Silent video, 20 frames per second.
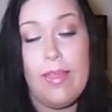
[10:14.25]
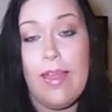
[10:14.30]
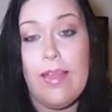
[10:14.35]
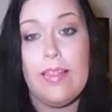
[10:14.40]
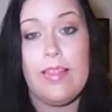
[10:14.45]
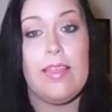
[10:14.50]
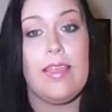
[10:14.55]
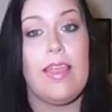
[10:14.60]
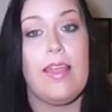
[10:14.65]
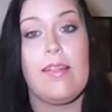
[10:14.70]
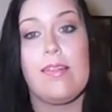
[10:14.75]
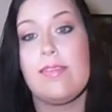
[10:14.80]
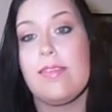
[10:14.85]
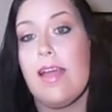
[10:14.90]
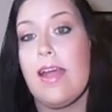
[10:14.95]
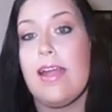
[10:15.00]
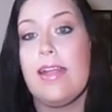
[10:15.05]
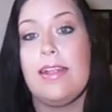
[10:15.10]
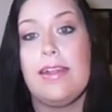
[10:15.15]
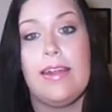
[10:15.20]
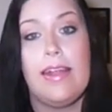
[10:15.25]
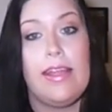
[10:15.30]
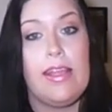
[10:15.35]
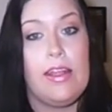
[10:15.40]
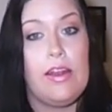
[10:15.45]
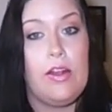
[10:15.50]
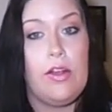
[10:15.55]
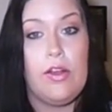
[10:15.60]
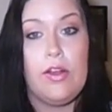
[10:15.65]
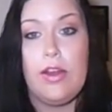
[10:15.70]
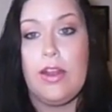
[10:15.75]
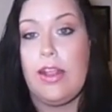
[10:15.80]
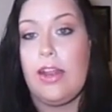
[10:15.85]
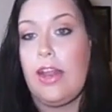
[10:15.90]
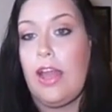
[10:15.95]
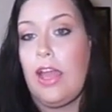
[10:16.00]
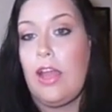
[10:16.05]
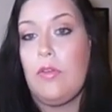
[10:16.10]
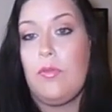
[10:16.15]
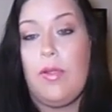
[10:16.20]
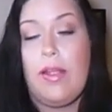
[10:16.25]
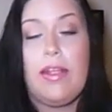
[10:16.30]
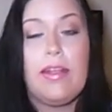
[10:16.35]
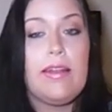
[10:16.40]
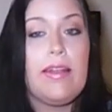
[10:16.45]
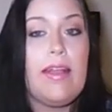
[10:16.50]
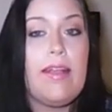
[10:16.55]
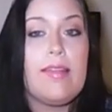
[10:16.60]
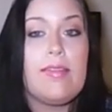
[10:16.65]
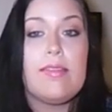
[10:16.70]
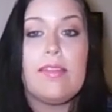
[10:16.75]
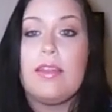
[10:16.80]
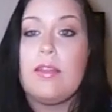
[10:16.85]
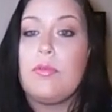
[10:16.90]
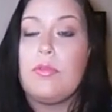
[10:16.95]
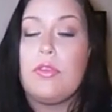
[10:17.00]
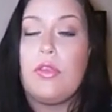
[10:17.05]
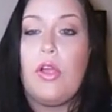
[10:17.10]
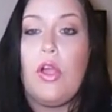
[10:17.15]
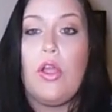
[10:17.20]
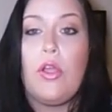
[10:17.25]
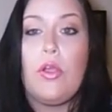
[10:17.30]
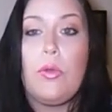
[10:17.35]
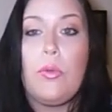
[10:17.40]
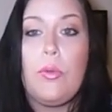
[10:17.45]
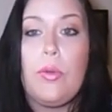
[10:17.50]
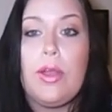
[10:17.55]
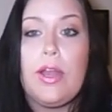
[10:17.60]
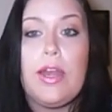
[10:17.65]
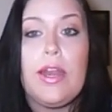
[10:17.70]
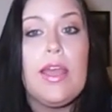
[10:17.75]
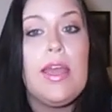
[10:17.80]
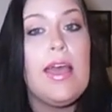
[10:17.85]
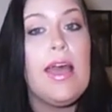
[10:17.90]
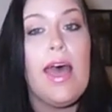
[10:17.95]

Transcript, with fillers: loudly outside and I had heard it and I had recognized that it was a car horn.